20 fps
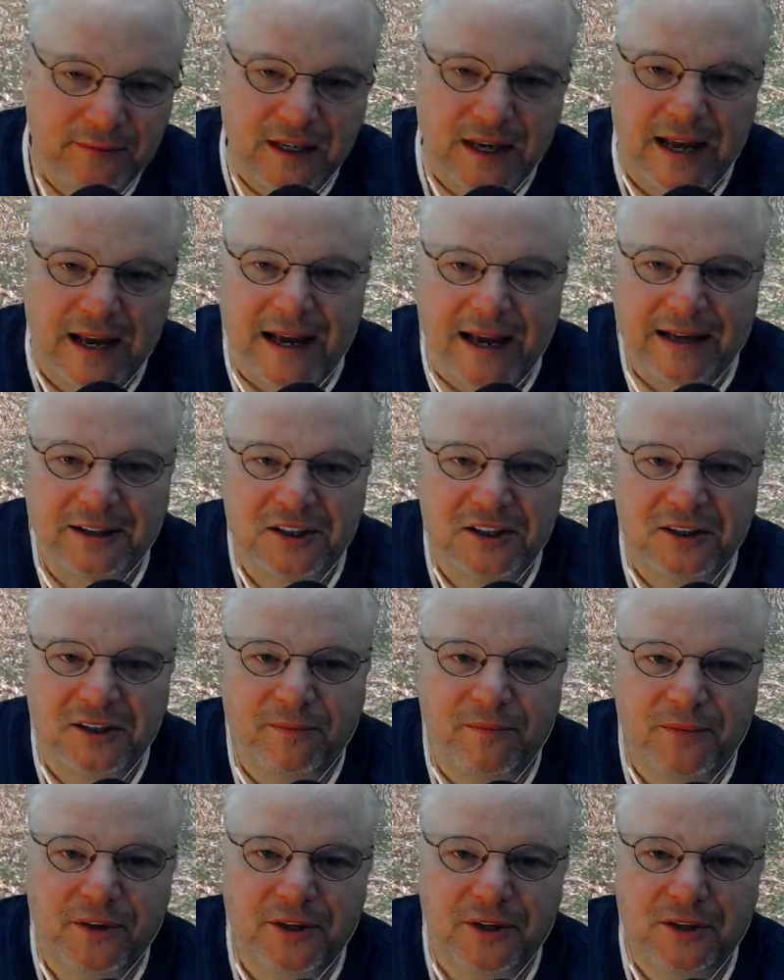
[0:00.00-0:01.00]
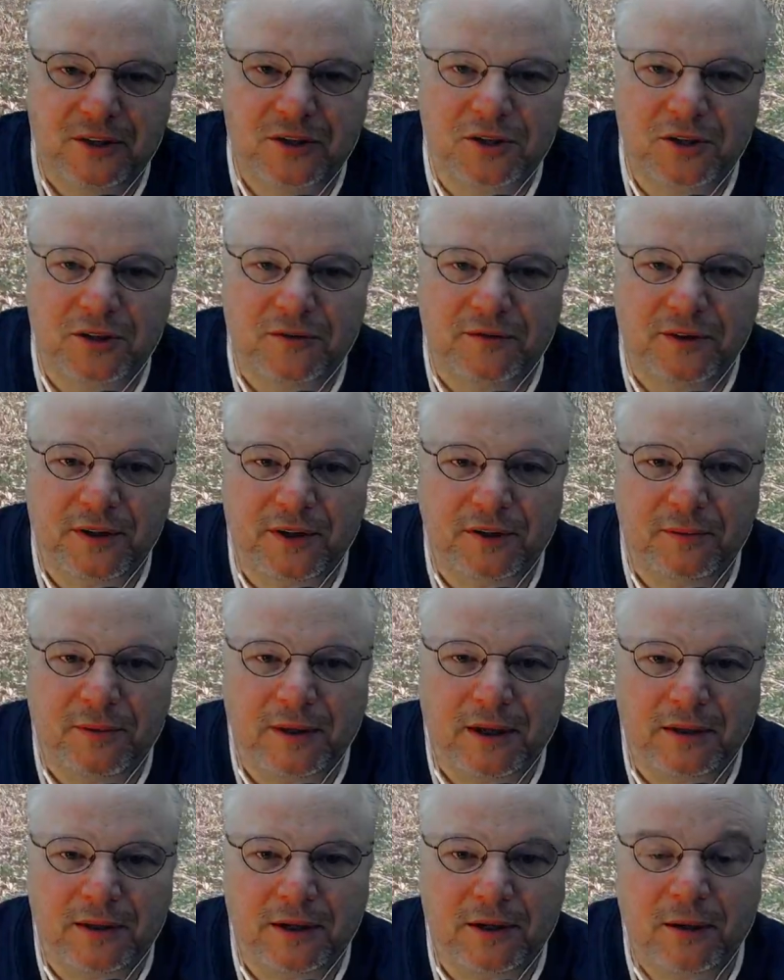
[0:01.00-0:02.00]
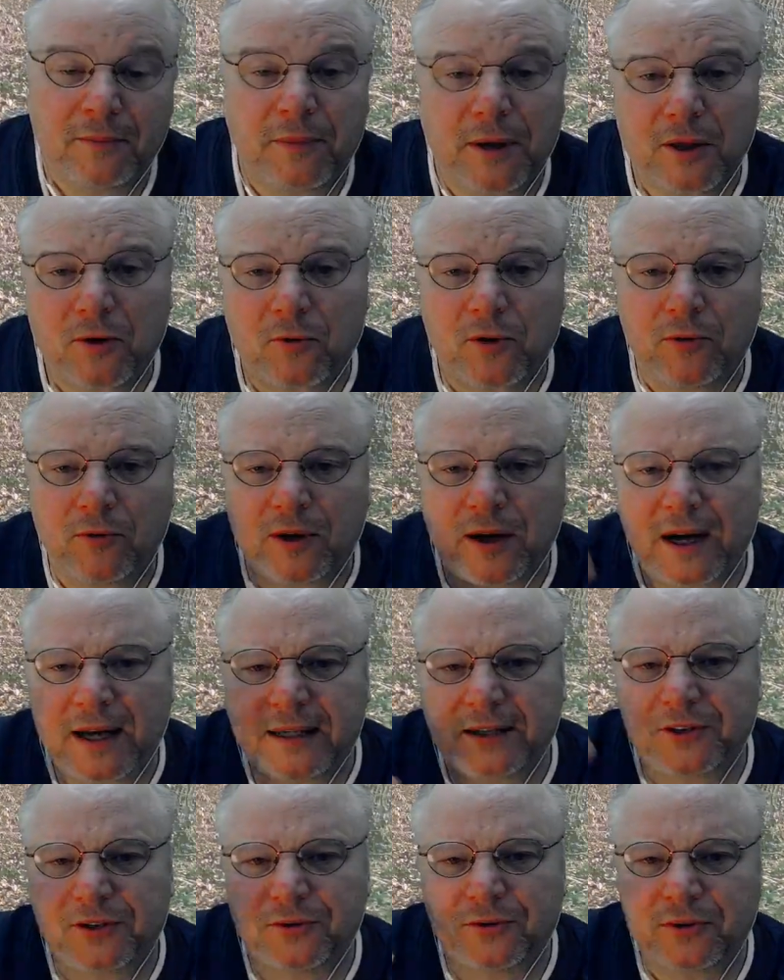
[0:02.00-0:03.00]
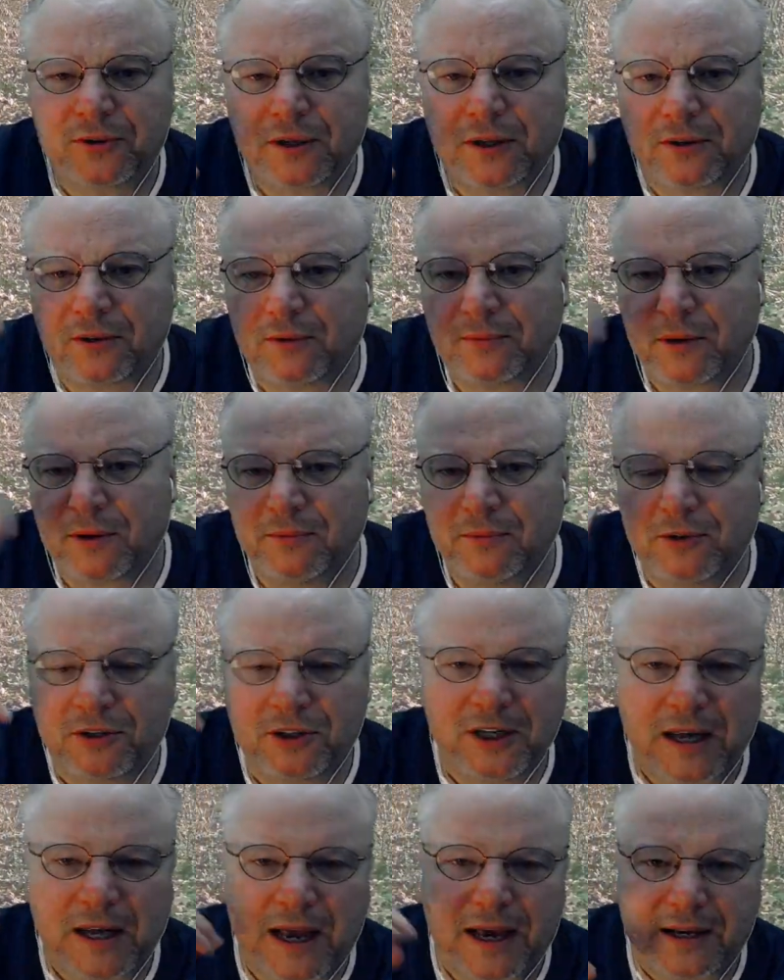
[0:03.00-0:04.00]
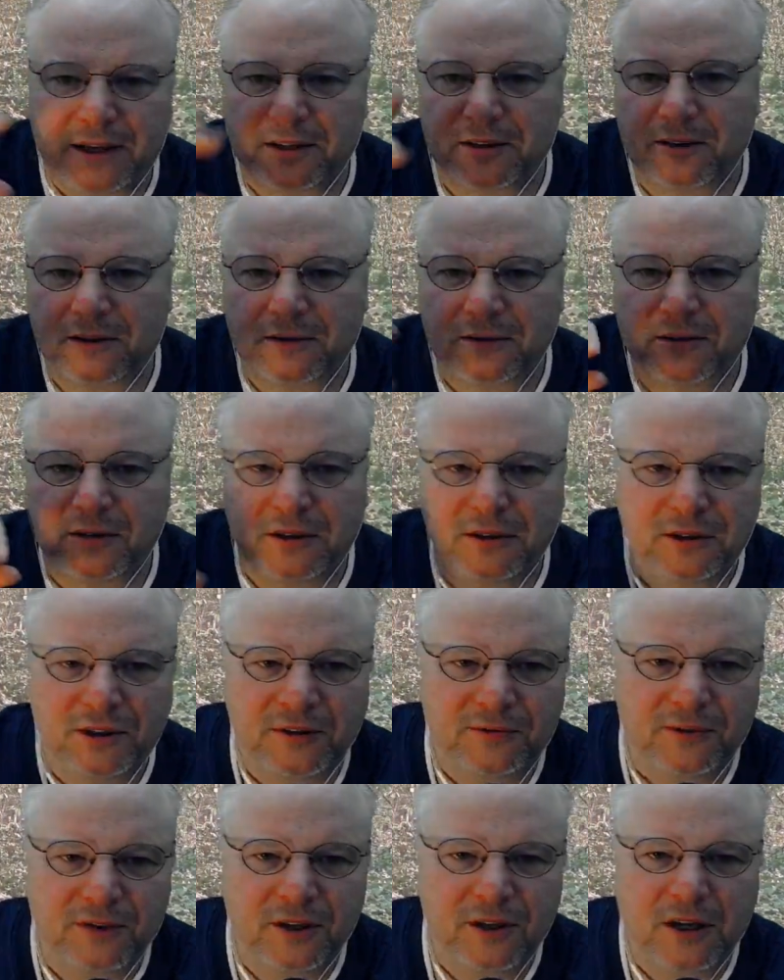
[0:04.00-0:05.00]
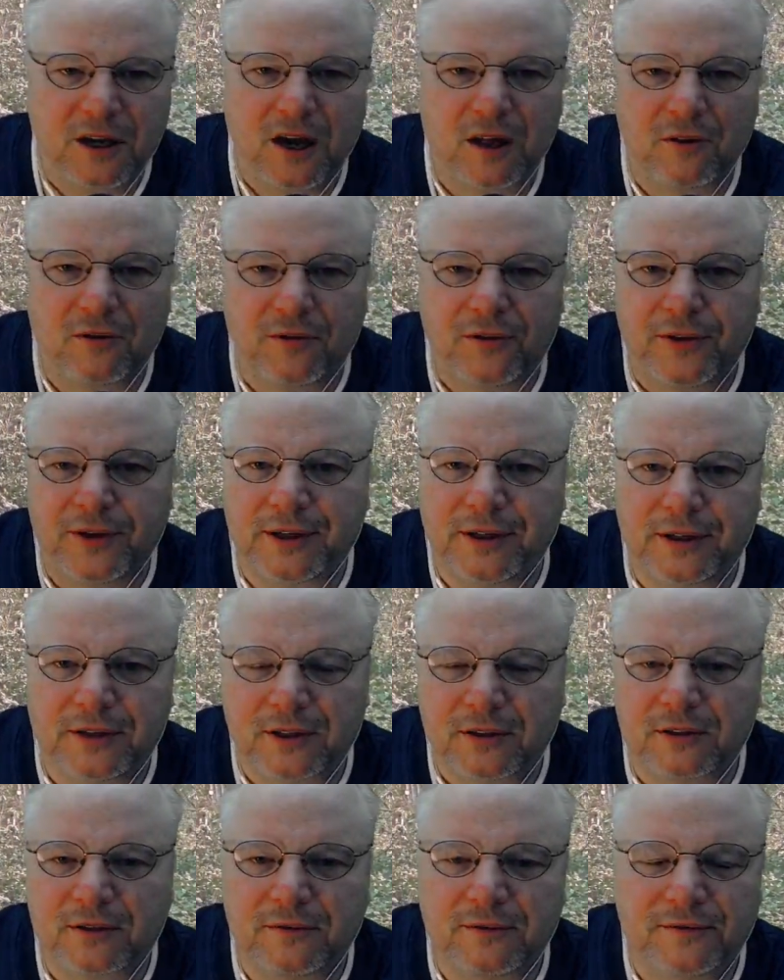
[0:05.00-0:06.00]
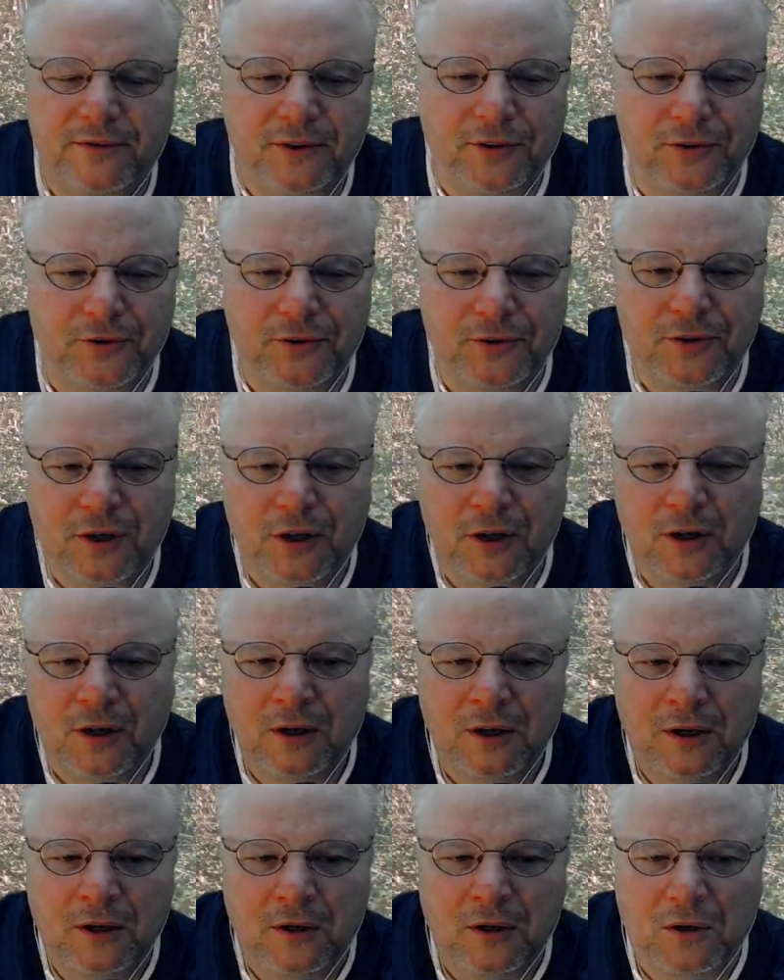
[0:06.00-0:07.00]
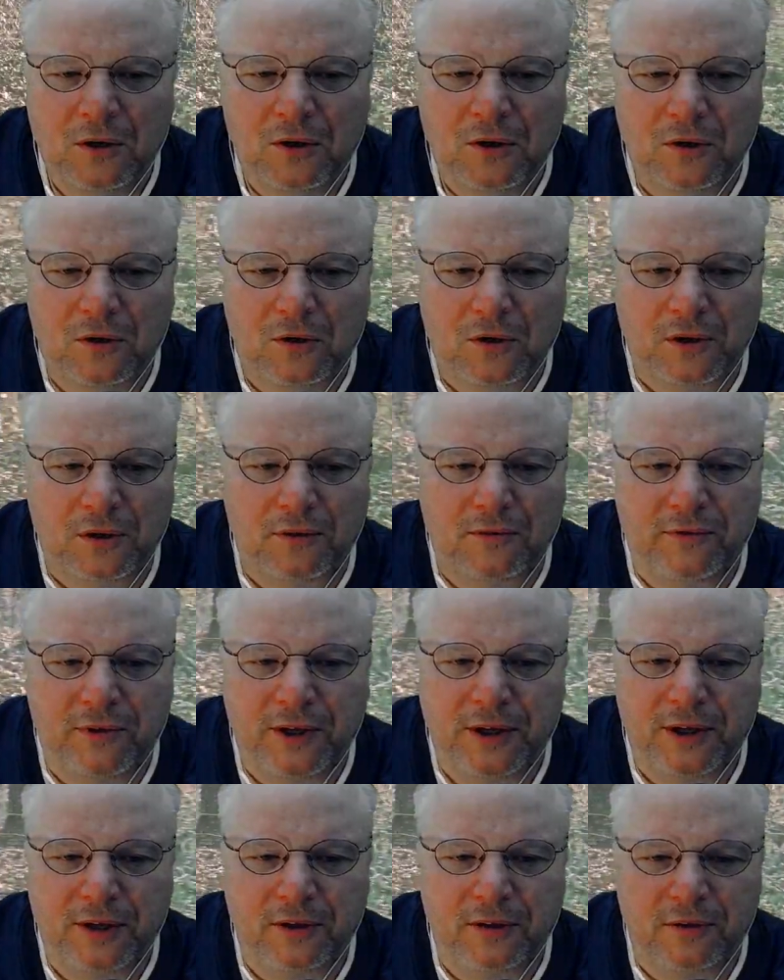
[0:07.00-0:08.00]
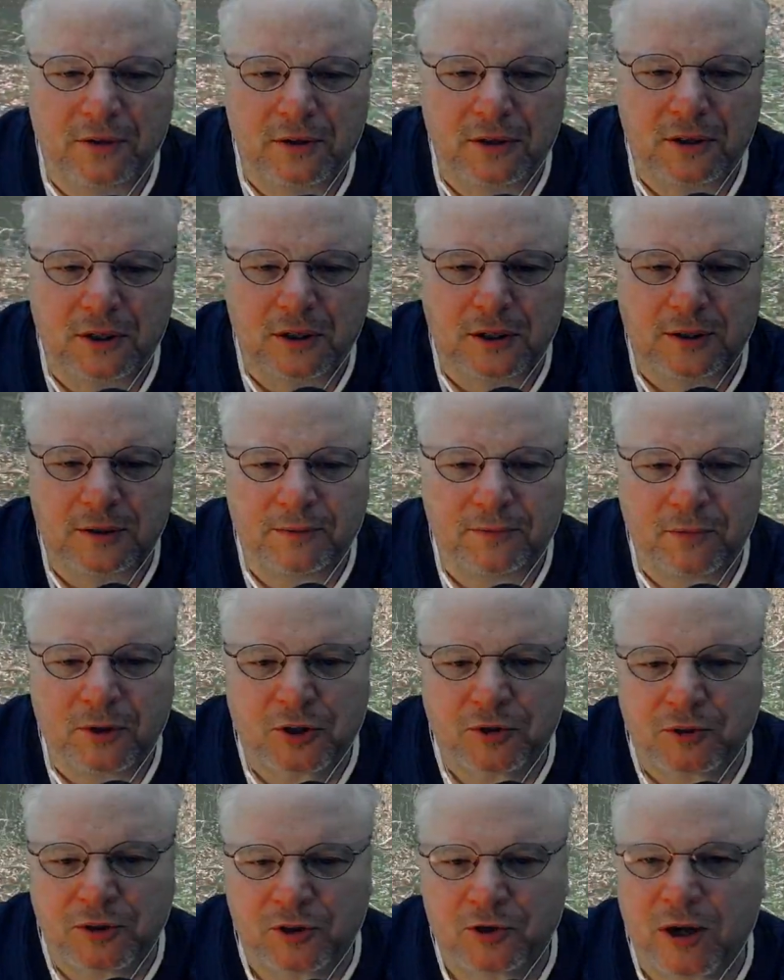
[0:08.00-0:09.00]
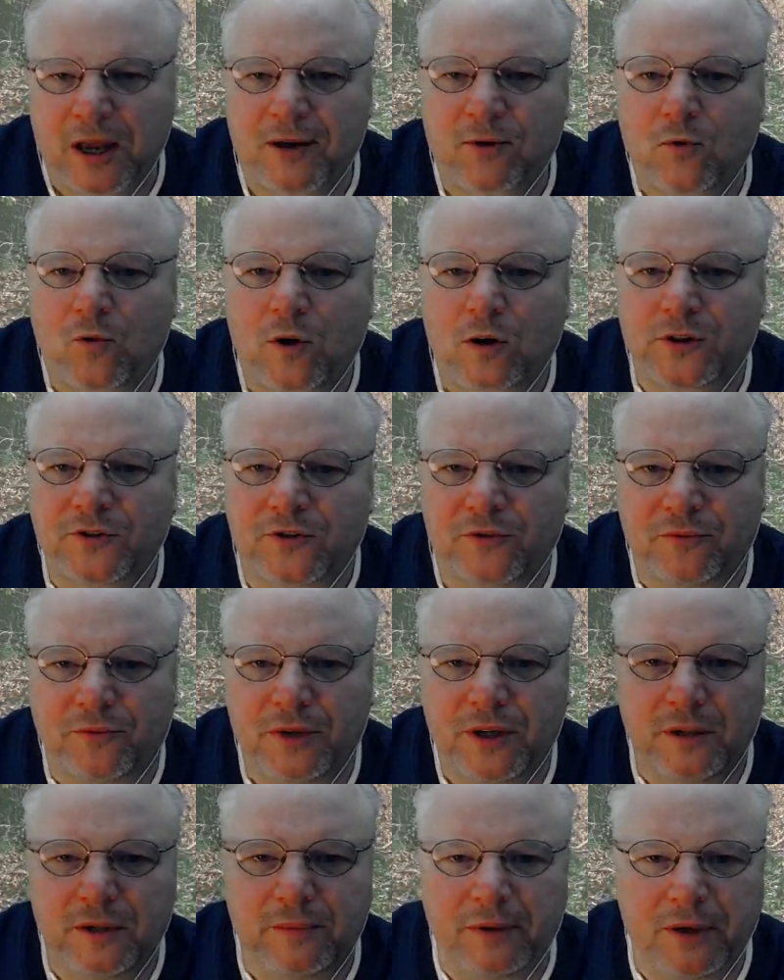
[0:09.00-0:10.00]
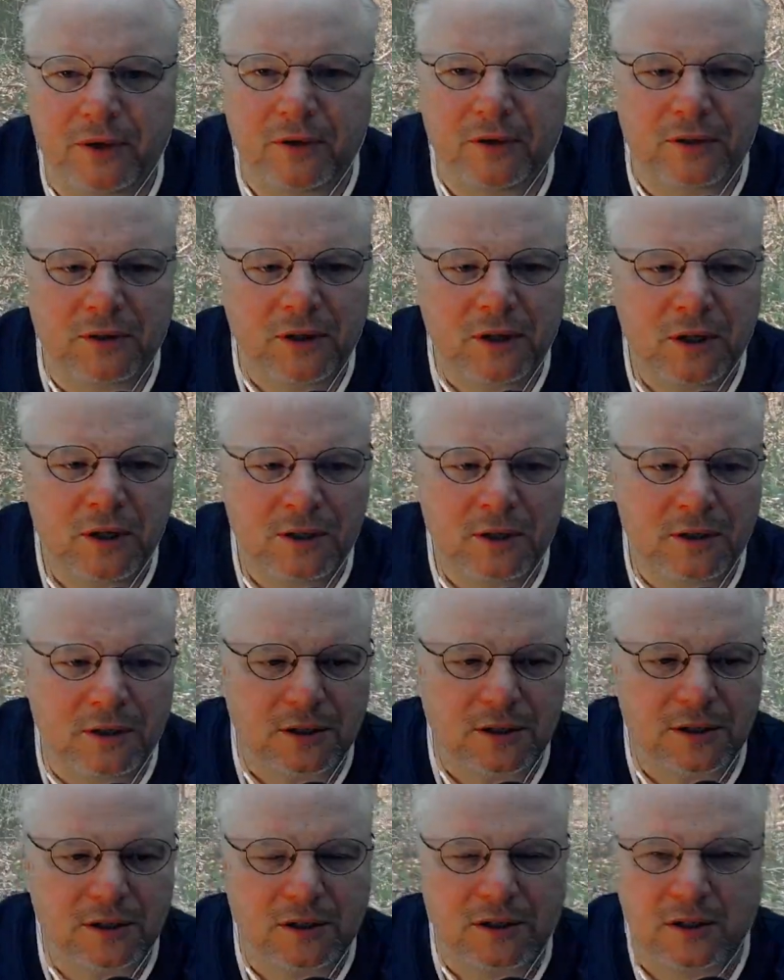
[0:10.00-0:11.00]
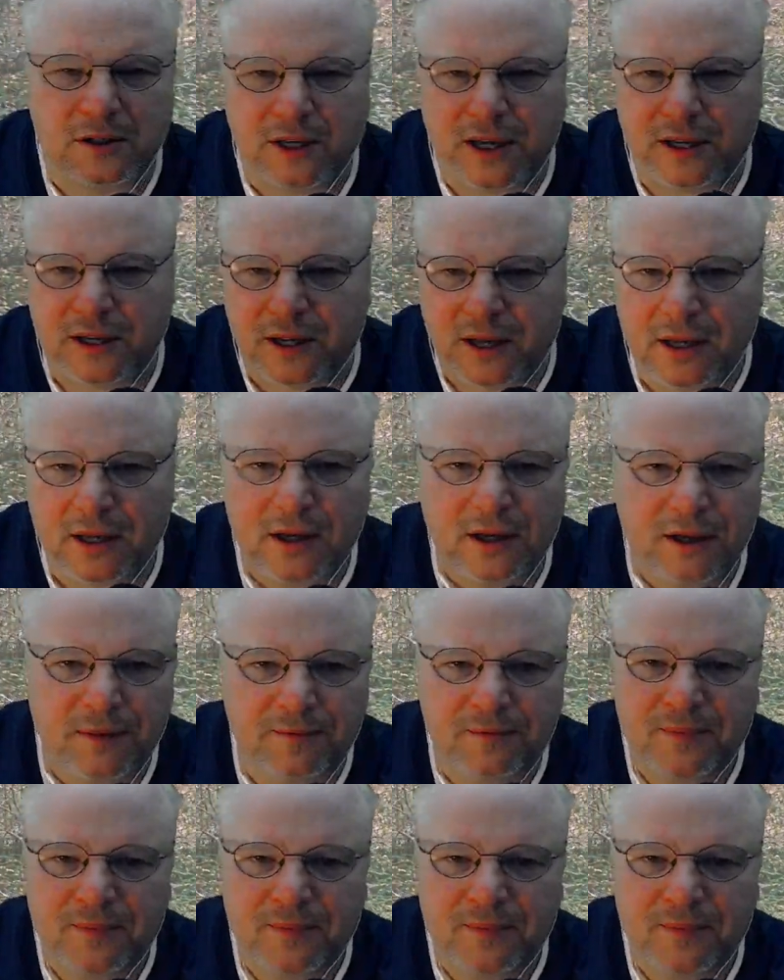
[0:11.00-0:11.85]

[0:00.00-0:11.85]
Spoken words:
add some things to the video back there. And by the way, what I do is, I'm usually adding different color things and some filters on the videos, which kind of works for me because this is a 1080.